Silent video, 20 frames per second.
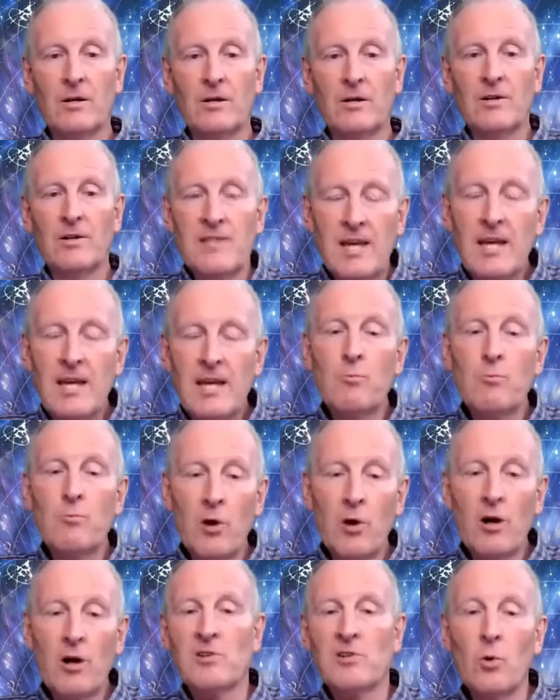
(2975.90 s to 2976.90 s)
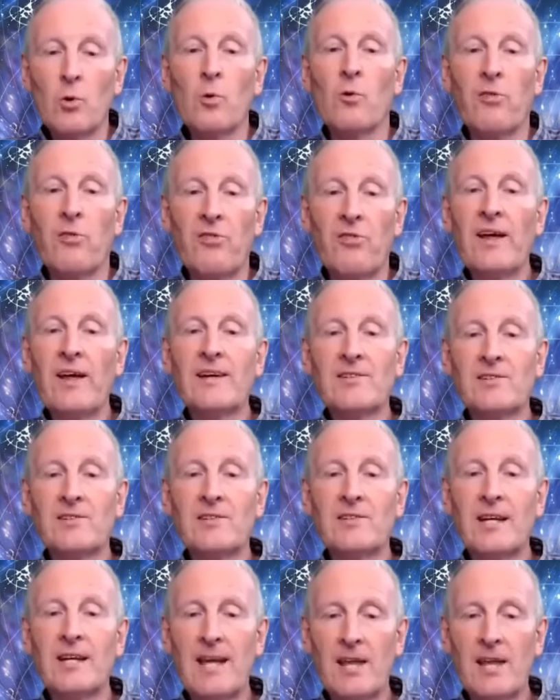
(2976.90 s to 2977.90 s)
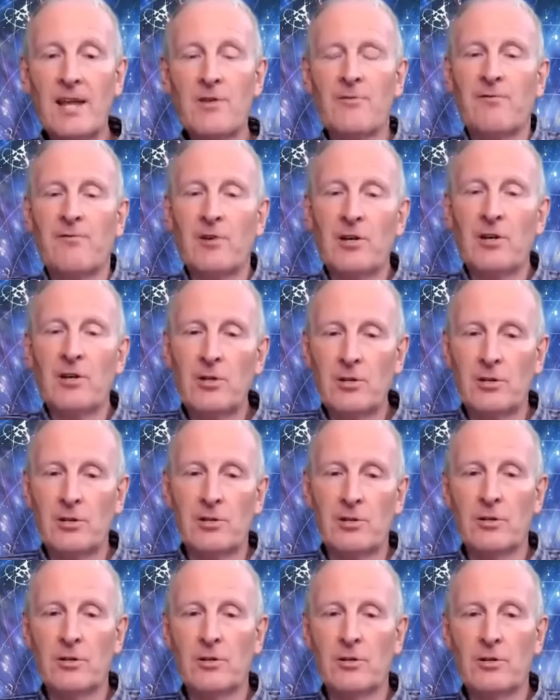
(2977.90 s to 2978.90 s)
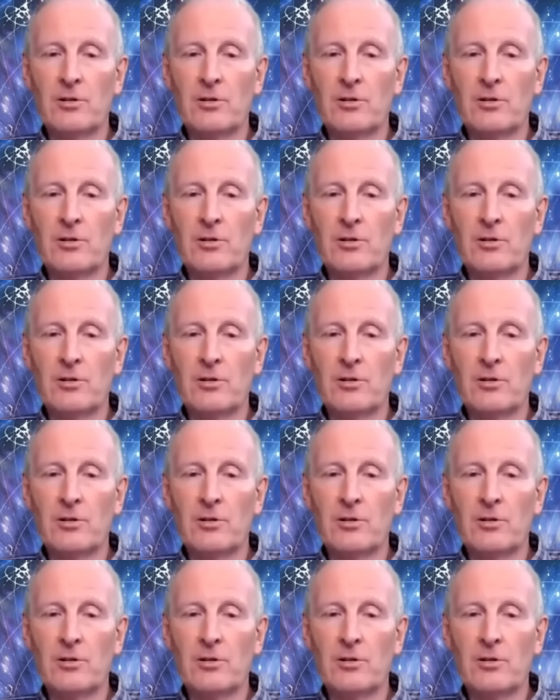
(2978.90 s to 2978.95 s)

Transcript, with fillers: because he works all things together for good.